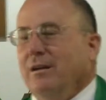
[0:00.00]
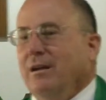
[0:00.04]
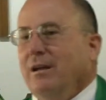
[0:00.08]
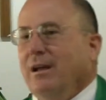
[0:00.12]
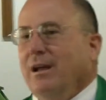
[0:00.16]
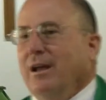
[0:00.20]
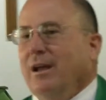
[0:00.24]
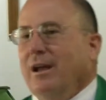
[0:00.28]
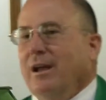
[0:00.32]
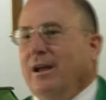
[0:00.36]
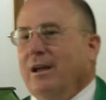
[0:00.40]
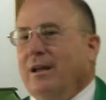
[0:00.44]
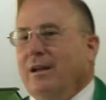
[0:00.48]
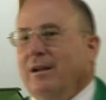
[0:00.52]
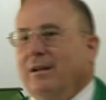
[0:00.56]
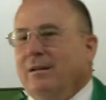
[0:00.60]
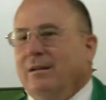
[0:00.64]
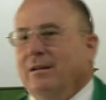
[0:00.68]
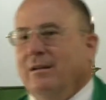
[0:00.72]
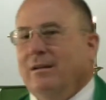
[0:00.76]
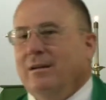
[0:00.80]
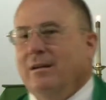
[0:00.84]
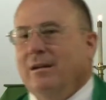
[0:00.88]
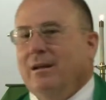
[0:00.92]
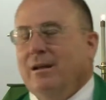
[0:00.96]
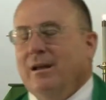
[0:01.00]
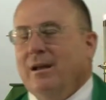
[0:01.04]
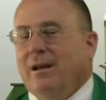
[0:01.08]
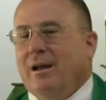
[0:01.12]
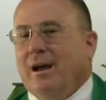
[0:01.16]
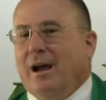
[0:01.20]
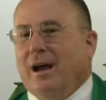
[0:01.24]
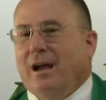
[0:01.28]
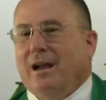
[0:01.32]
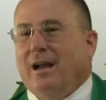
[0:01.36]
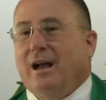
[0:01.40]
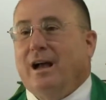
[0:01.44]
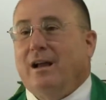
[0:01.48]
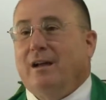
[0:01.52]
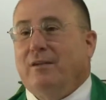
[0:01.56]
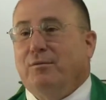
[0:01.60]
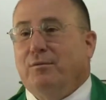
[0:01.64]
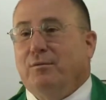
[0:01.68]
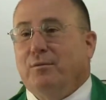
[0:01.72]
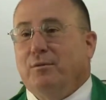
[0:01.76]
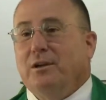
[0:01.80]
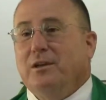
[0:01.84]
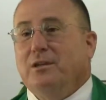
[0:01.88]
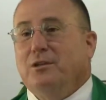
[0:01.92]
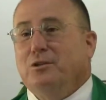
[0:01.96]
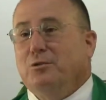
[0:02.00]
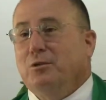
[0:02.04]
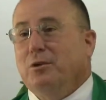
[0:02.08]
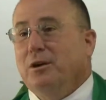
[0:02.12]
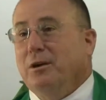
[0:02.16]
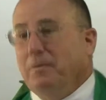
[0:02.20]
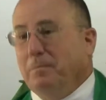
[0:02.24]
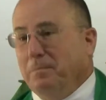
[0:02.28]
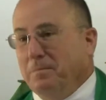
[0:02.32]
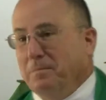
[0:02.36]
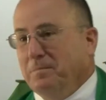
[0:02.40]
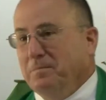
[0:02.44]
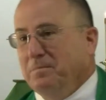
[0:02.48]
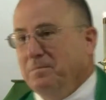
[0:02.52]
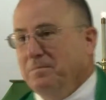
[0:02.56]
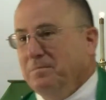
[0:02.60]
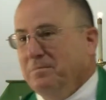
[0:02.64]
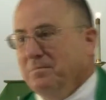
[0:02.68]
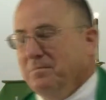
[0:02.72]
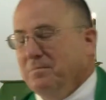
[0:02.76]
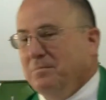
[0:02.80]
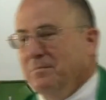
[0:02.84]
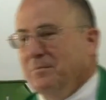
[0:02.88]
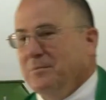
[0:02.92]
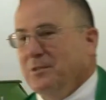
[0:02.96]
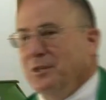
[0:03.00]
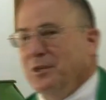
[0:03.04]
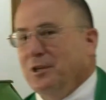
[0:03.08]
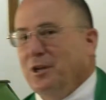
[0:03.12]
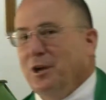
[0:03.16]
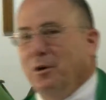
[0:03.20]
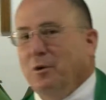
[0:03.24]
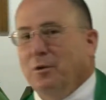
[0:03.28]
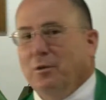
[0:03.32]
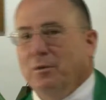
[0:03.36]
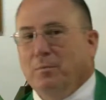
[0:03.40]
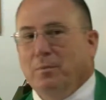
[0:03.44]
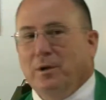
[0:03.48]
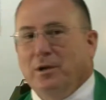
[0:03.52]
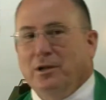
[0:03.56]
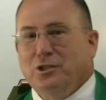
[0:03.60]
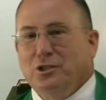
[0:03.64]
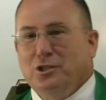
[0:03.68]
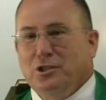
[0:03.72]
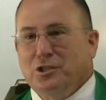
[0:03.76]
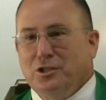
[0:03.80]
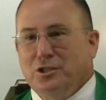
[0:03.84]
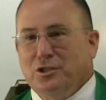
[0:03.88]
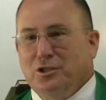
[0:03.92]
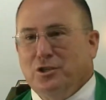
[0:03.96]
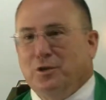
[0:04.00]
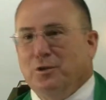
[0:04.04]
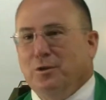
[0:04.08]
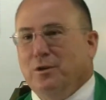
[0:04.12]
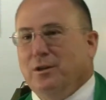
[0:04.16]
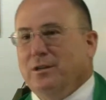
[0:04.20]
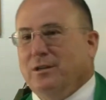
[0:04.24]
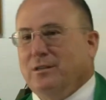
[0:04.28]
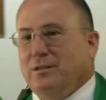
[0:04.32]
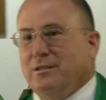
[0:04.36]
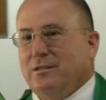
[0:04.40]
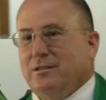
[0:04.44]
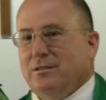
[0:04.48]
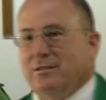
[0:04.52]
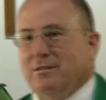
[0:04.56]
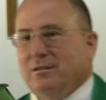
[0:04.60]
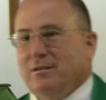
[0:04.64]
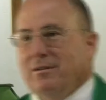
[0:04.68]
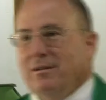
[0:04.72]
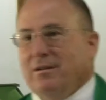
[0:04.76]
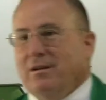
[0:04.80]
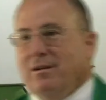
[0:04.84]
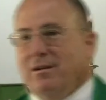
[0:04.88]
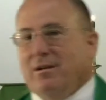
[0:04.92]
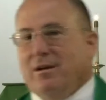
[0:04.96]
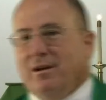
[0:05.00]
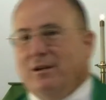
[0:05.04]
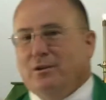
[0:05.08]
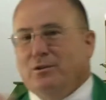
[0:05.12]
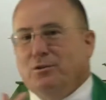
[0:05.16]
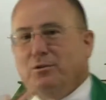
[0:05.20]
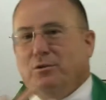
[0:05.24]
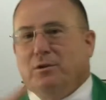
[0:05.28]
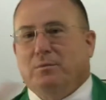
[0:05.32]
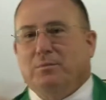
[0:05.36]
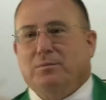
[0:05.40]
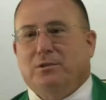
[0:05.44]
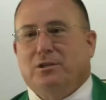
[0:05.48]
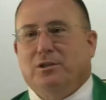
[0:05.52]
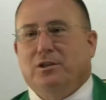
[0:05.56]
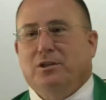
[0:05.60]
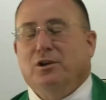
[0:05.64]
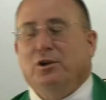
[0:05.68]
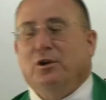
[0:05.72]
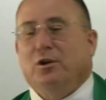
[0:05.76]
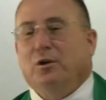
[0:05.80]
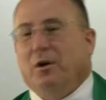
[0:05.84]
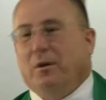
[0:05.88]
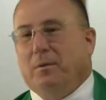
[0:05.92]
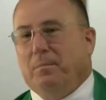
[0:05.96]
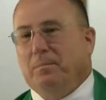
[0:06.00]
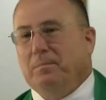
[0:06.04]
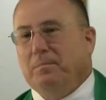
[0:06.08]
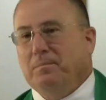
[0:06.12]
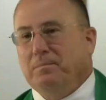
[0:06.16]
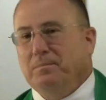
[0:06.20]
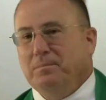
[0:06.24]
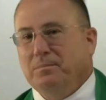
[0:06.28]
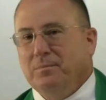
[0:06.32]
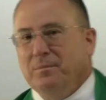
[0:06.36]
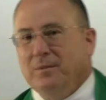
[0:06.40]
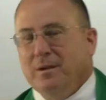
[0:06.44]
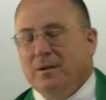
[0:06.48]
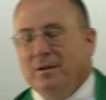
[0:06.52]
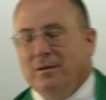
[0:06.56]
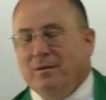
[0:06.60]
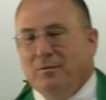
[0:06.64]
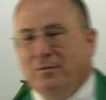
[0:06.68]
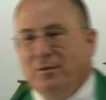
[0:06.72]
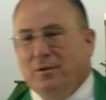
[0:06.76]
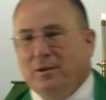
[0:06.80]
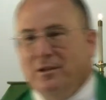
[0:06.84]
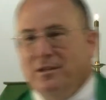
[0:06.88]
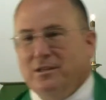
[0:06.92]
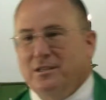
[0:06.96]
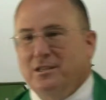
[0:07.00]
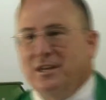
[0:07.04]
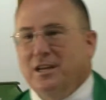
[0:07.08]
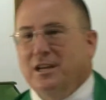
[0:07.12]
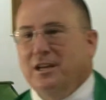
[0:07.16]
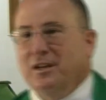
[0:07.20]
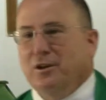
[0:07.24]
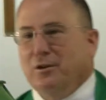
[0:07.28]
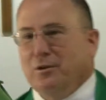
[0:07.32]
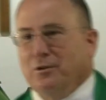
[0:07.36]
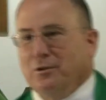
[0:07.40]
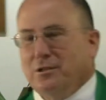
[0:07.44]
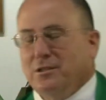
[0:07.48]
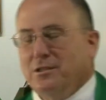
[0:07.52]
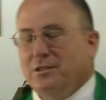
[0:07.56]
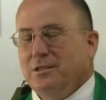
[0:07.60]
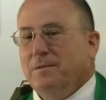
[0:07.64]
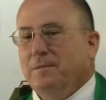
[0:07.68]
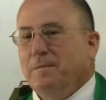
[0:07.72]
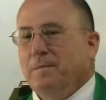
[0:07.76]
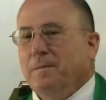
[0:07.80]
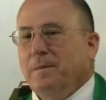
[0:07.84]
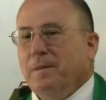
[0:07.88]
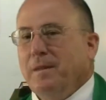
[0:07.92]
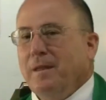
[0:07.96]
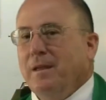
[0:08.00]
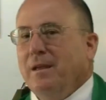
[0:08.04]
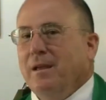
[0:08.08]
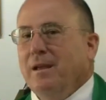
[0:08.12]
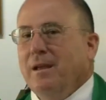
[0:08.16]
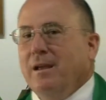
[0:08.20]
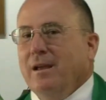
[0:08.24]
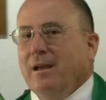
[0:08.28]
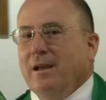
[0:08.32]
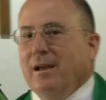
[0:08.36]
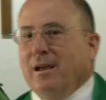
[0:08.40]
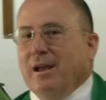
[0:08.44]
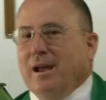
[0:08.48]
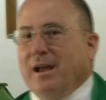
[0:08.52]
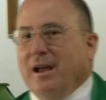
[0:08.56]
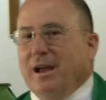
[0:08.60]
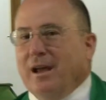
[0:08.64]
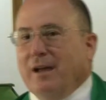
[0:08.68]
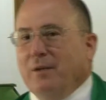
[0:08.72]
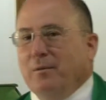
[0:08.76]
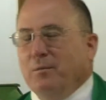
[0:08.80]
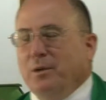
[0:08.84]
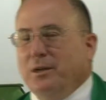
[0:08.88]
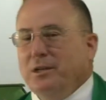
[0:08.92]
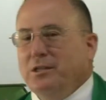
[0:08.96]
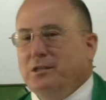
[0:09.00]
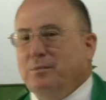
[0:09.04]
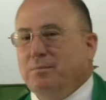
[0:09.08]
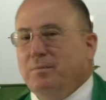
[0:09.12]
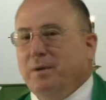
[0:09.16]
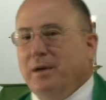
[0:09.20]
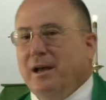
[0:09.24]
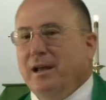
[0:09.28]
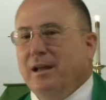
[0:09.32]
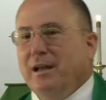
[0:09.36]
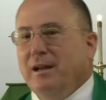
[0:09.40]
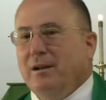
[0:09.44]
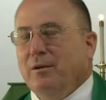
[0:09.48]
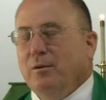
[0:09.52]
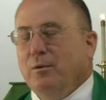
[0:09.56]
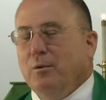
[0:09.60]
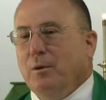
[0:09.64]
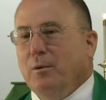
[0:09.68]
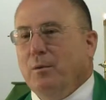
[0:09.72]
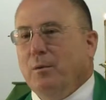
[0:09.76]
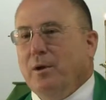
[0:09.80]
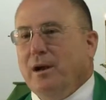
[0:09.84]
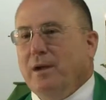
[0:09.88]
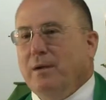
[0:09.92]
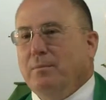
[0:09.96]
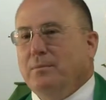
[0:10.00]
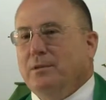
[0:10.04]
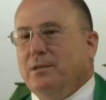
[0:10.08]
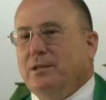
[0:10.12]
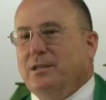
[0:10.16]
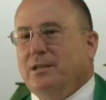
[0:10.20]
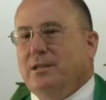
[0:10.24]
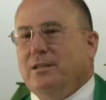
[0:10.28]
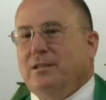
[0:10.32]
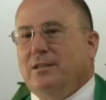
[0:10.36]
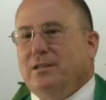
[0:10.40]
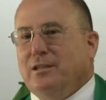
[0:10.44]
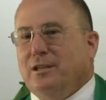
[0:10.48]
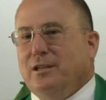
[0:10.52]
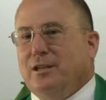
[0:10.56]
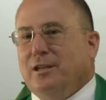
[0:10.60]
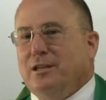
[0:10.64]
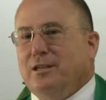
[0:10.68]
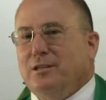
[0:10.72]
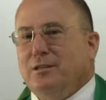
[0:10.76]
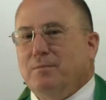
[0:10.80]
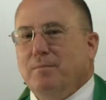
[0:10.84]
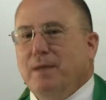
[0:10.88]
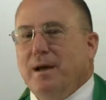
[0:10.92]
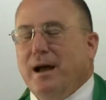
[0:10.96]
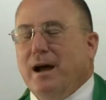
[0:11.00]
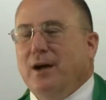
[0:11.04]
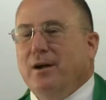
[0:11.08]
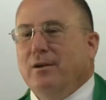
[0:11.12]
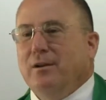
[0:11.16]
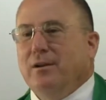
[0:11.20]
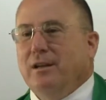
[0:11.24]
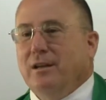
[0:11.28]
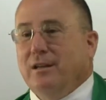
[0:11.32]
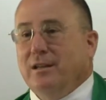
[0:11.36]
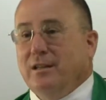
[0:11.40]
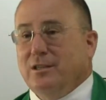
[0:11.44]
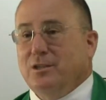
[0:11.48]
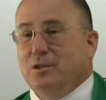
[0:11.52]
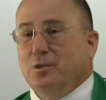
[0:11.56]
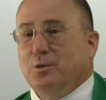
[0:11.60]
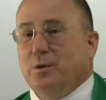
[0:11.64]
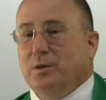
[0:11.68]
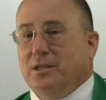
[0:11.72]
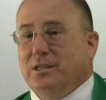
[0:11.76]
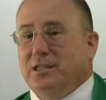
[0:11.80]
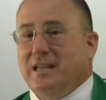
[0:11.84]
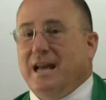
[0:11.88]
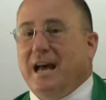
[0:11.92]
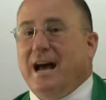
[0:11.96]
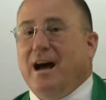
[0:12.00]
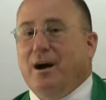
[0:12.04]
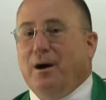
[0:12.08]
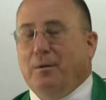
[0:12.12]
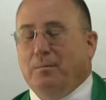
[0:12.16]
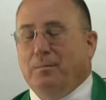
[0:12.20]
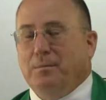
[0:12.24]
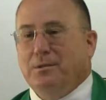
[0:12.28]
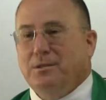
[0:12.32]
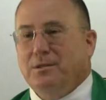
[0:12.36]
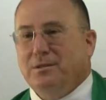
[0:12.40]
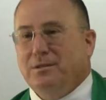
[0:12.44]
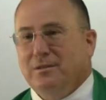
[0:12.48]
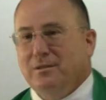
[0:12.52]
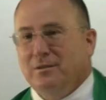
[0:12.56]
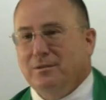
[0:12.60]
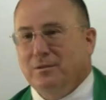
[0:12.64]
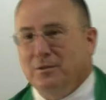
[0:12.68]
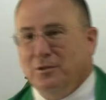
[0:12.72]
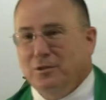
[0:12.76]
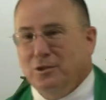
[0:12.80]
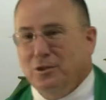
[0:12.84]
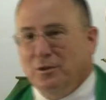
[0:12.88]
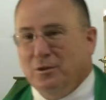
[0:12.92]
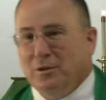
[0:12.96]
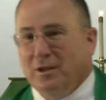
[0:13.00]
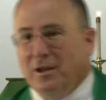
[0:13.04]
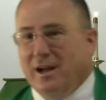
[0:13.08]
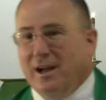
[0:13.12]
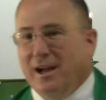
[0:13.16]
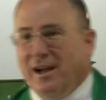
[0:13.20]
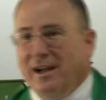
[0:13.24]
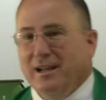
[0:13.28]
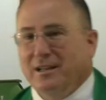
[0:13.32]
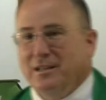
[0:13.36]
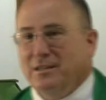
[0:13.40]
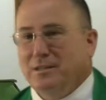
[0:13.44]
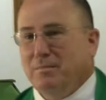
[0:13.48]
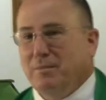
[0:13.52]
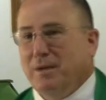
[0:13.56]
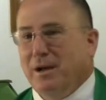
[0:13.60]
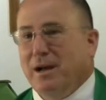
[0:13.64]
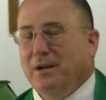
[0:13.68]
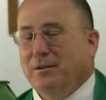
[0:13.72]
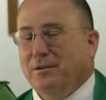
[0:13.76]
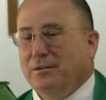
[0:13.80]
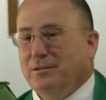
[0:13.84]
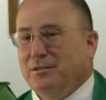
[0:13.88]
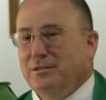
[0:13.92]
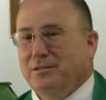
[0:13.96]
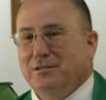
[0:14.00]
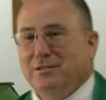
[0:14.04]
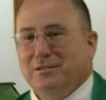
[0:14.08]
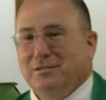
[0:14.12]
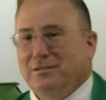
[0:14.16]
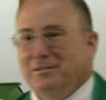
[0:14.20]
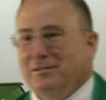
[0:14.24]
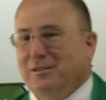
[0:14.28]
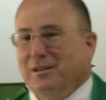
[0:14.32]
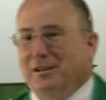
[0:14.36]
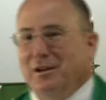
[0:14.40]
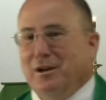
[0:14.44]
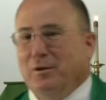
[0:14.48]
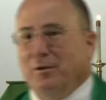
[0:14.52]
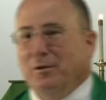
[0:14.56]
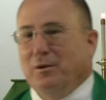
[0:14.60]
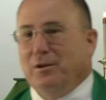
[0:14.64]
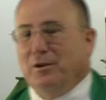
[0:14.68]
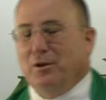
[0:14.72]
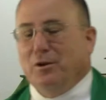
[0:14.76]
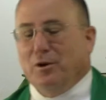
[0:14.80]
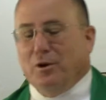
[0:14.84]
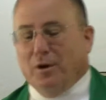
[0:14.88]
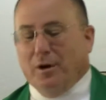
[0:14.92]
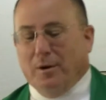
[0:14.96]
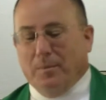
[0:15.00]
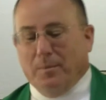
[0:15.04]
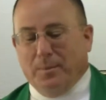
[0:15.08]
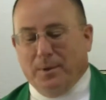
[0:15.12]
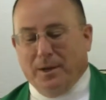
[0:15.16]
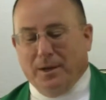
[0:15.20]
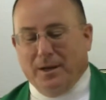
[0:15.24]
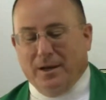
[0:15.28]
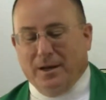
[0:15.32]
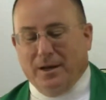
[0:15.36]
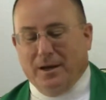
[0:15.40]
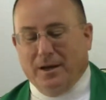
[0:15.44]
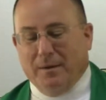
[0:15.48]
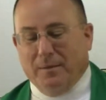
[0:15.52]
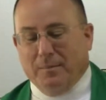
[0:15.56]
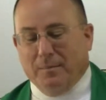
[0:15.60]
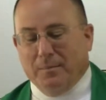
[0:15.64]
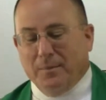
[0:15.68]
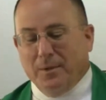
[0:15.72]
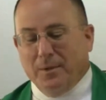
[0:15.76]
and I got a free trip to go with a bunch of students, a trip to Europe for the seniors. And we went up to this mountain in the Swiss Alps, which are the highest mountains, in Europe. And